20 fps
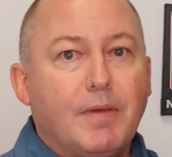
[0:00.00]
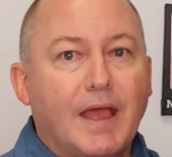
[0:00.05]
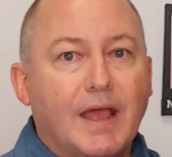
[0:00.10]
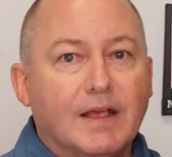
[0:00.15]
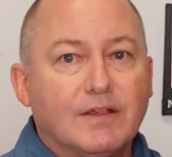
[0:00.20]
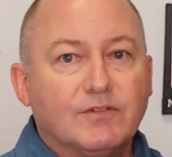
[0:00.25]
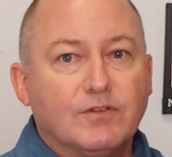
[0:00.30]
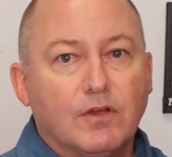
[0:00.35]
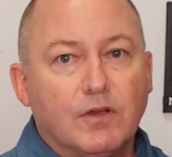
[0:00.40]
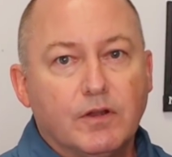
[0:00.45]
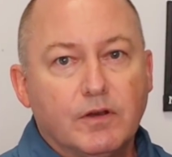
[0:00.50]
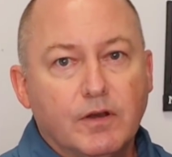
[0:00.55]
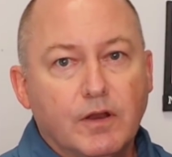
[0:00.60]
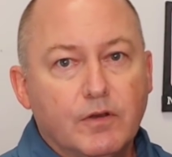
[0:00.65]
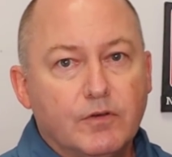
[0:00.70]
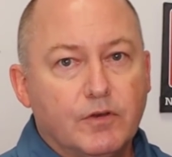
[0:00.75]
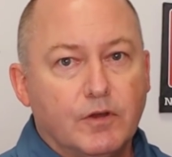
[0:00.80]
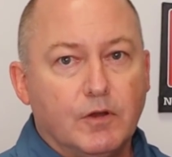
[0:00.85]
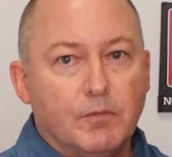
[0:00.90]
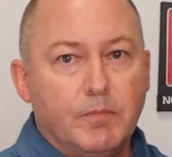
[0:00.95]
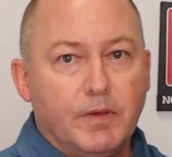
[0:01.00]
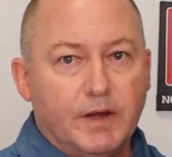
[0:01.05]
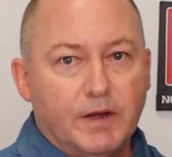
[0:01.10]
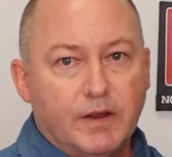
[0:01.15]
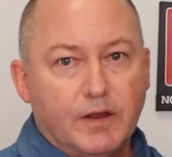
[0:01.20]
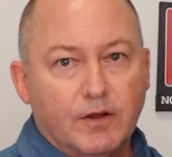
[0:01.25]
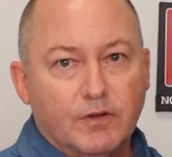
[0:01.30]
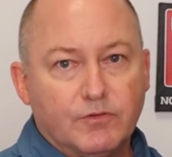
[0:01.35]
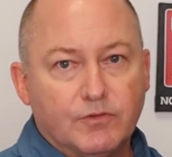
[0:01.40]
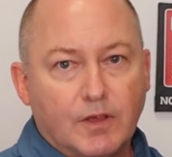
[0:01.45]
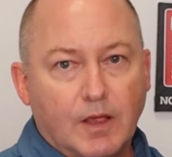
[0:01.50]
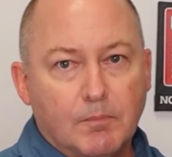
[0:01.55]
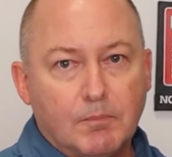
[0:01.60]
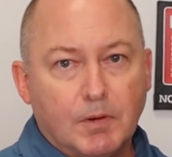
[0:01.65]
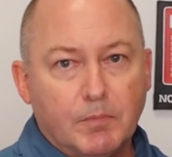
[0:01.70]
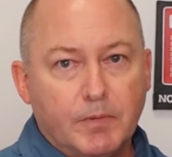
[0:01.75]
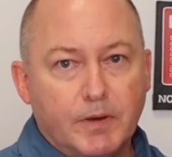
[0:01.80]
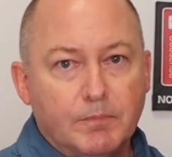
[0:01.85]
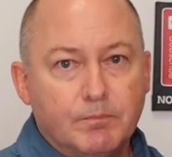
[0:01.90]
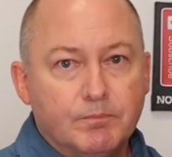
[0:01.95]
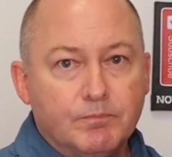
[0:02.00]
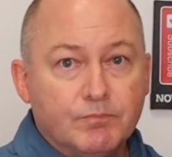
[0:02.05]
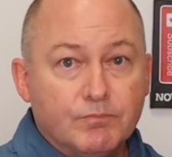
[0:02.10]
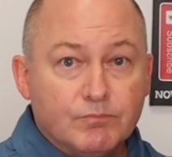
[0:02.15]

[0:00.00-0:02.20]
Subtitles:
pass on to your Medicare supplement,